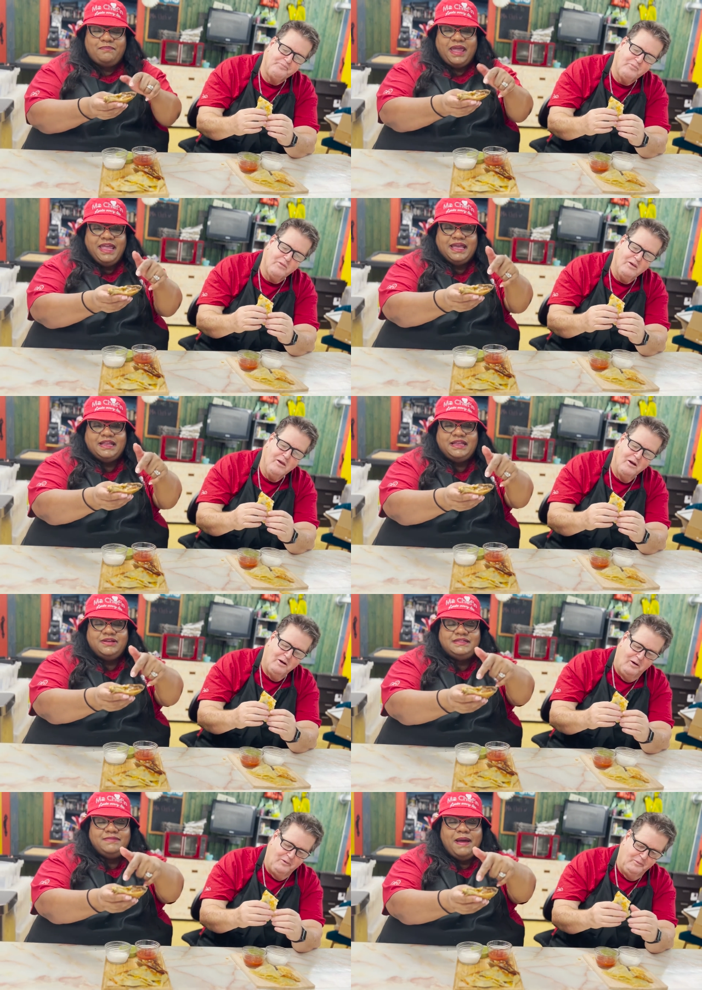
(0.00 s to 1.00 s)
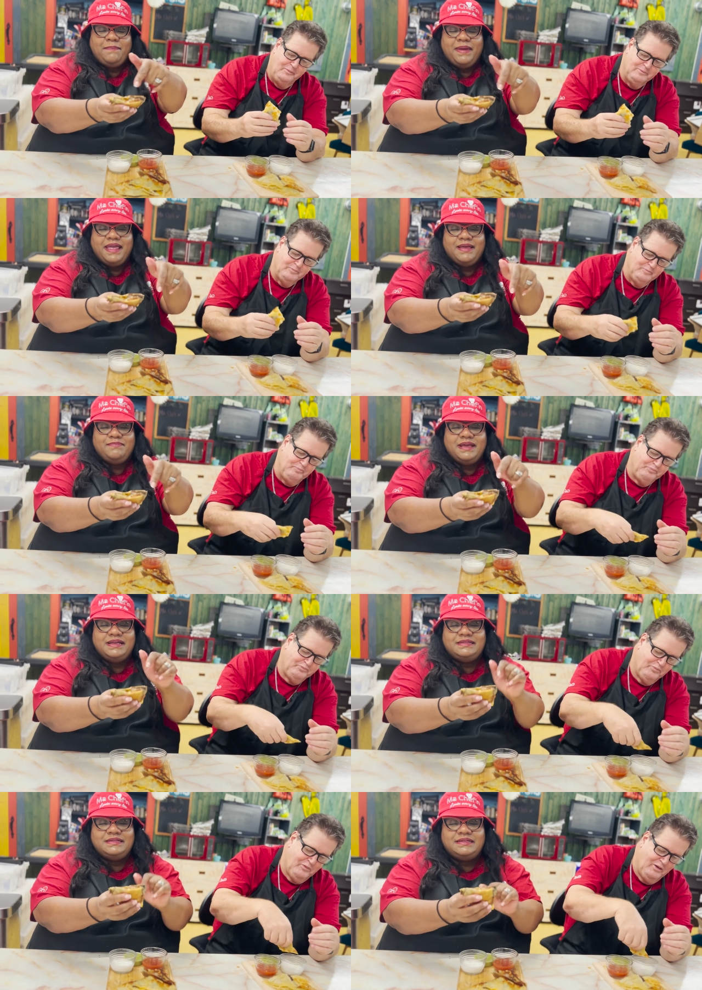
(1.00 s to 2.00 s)
Speaker 1: bacon. You see my bacon
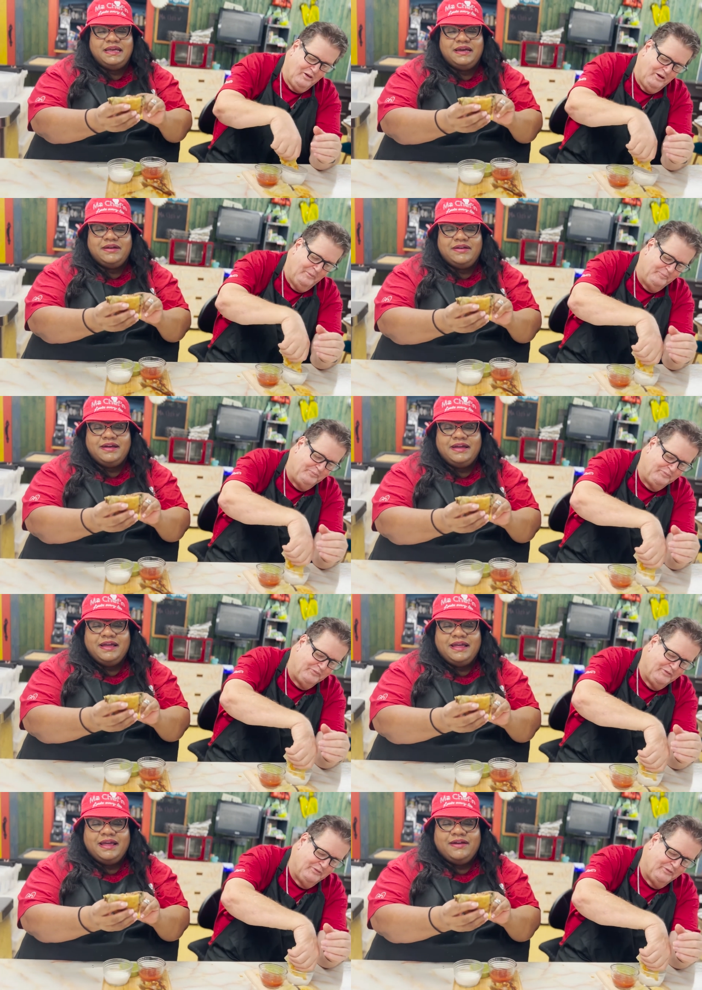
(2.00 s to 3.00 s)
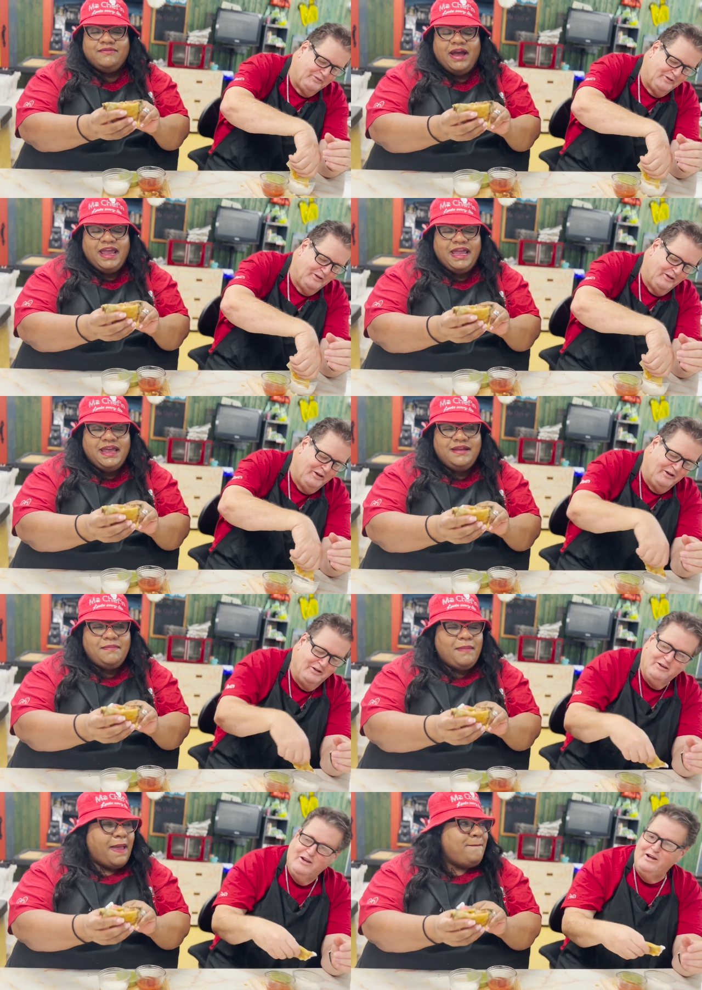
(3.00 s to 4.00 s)
pieces here? Right,
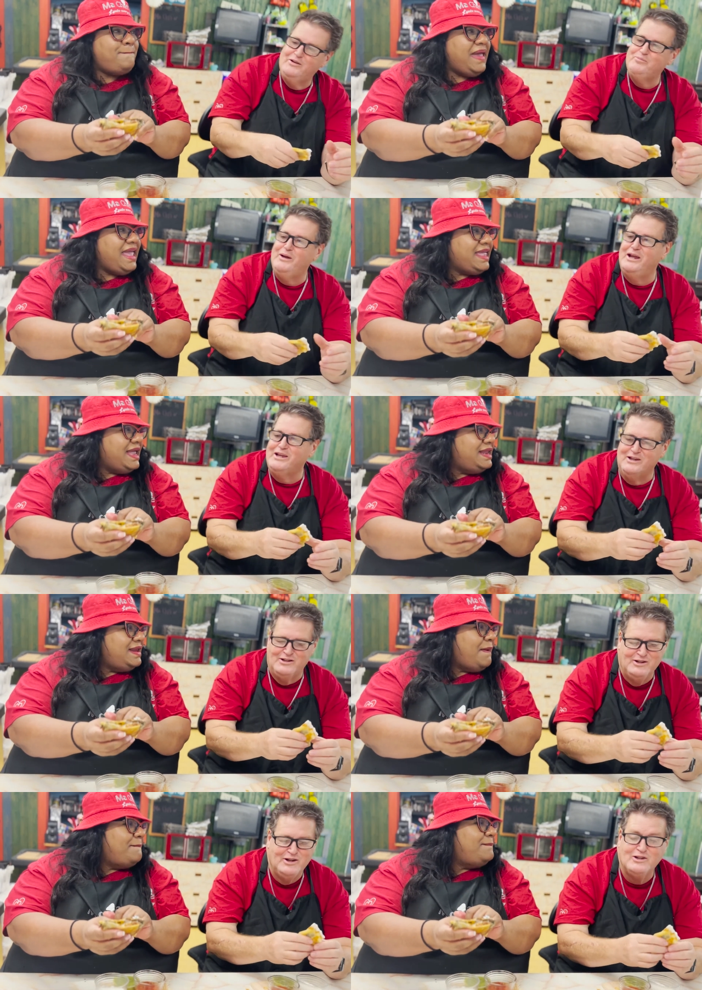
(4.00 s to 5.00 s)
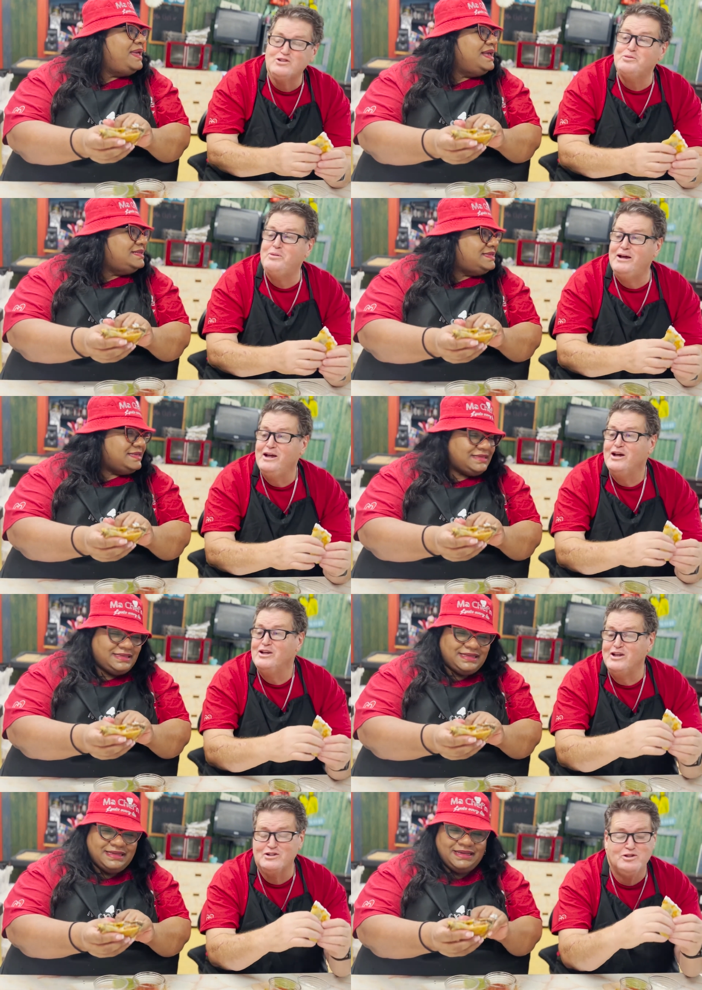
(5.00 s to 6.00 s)
Ian? My yeah, bacon, bacon, Yes, you
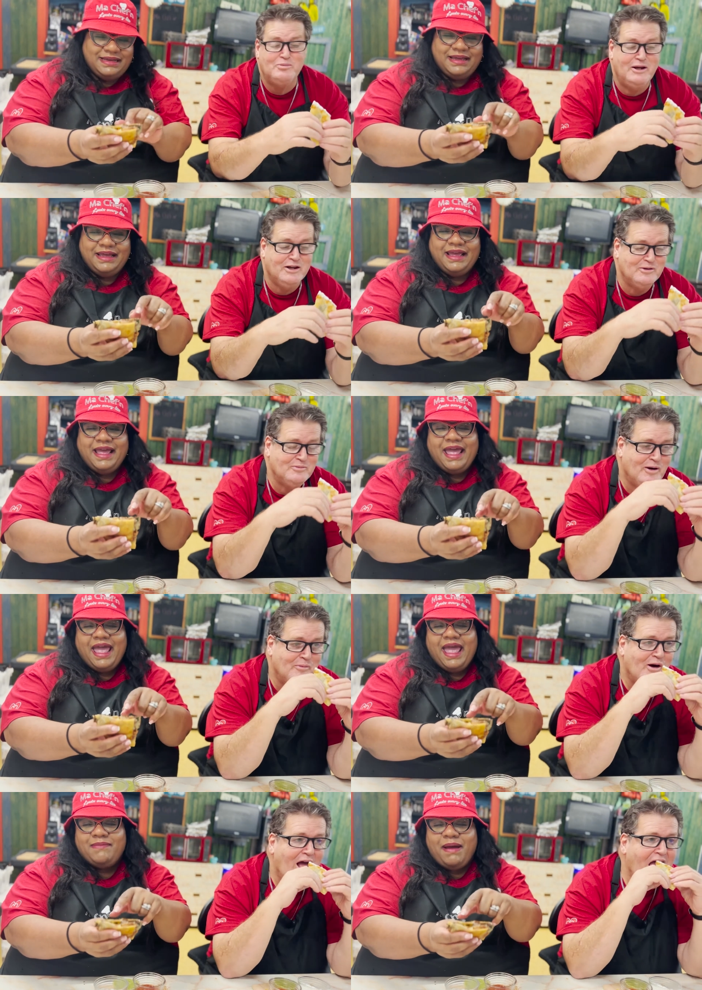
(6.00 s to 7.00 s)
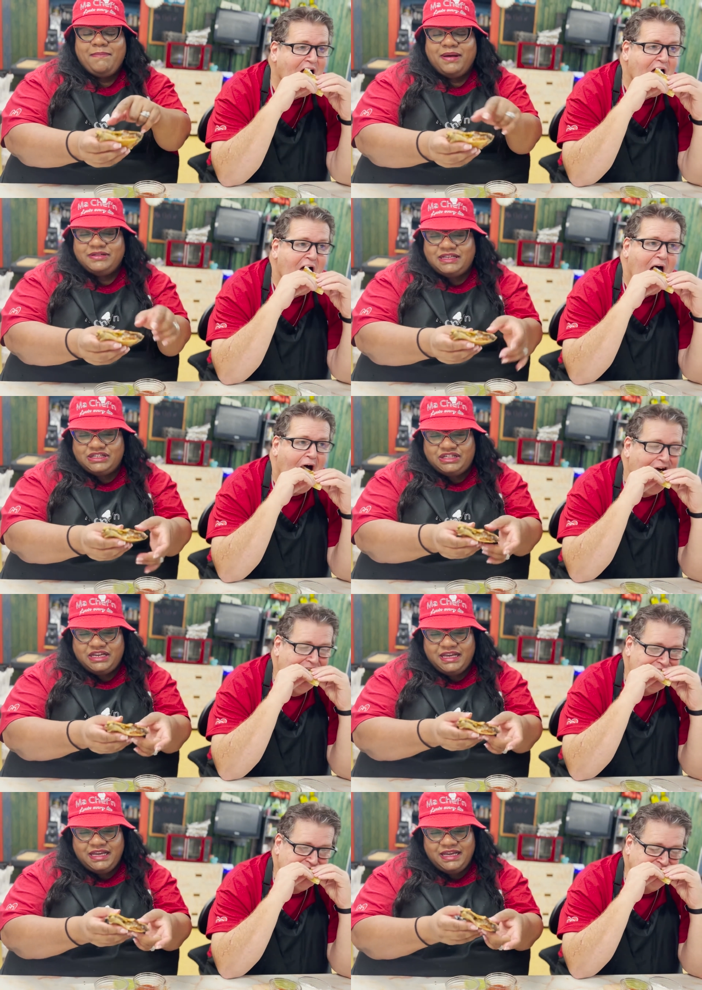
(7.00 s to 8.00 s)
pieces.
Speaker 2: Ba yes, your bacon, Mama.
Speaker 1: And my melted
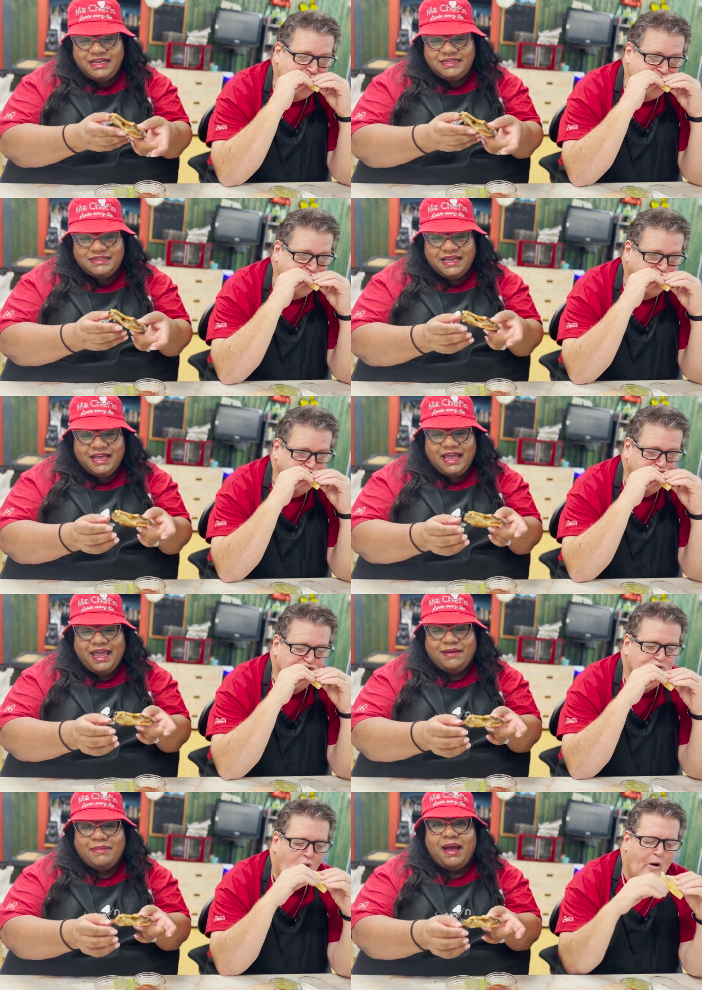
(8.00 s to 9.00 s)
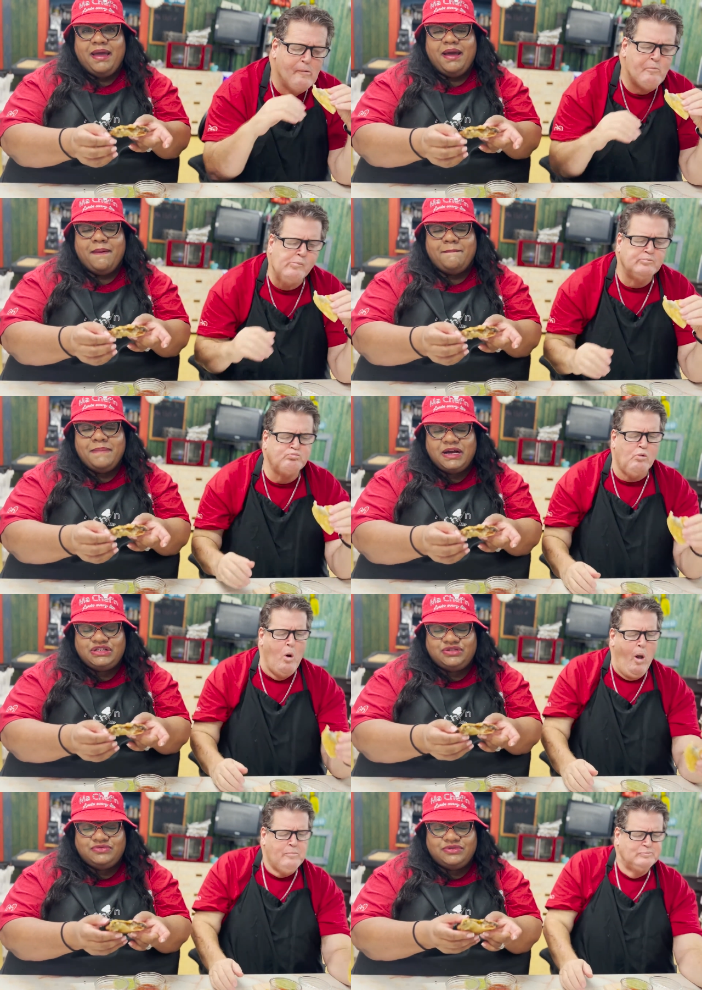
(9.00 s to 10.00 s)
cheese mm -hmm. and my
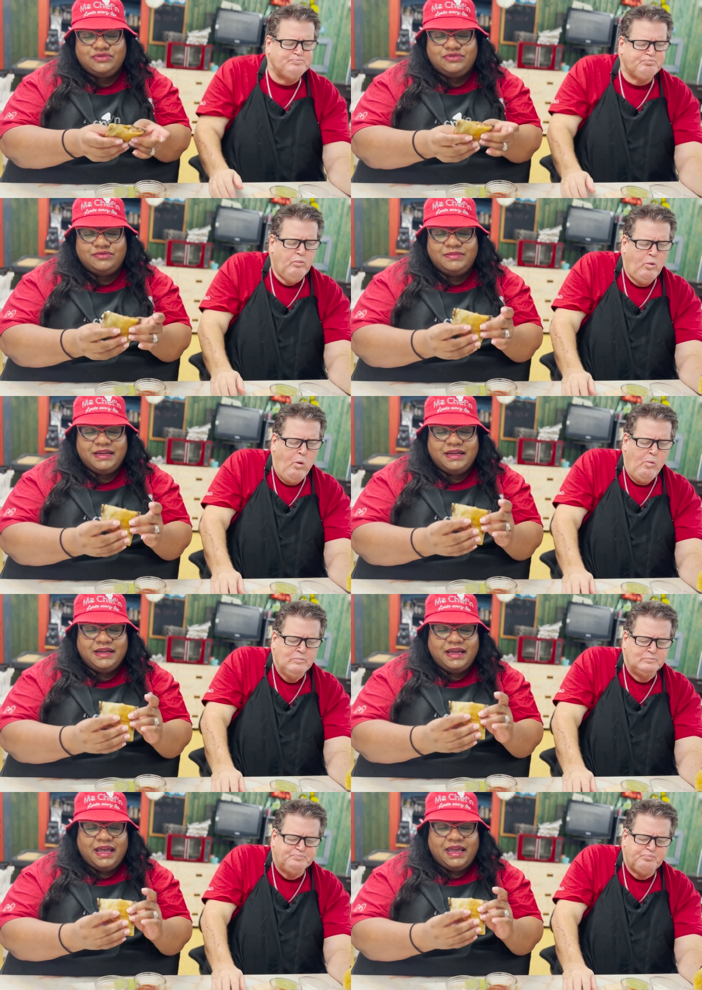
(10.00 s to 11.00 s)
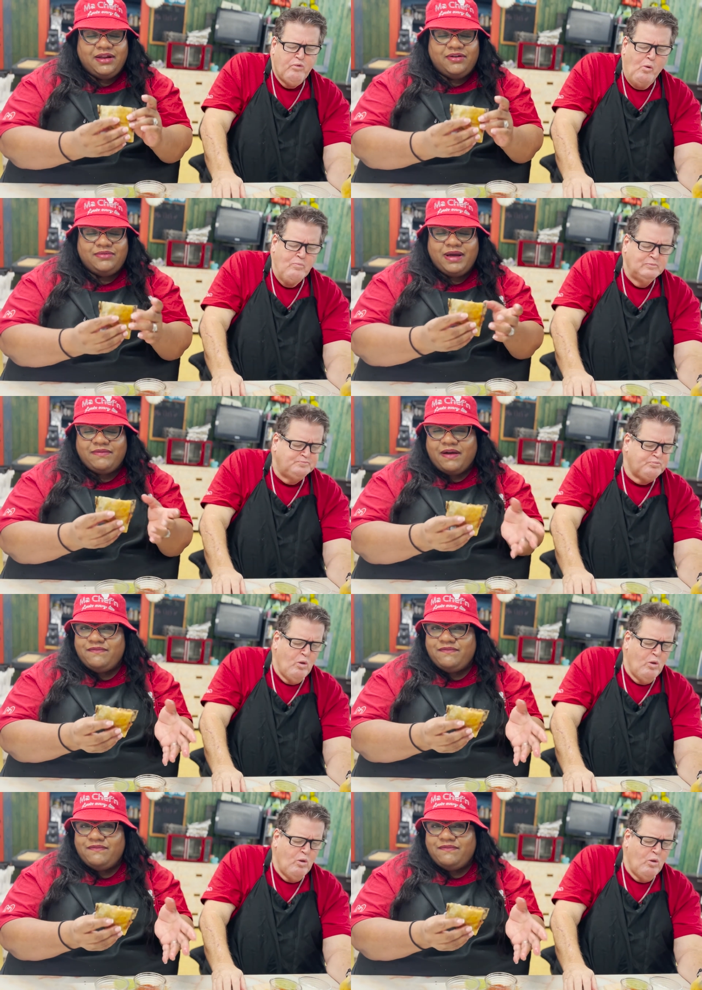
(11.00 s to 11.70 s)
mushroom. You know, and we have our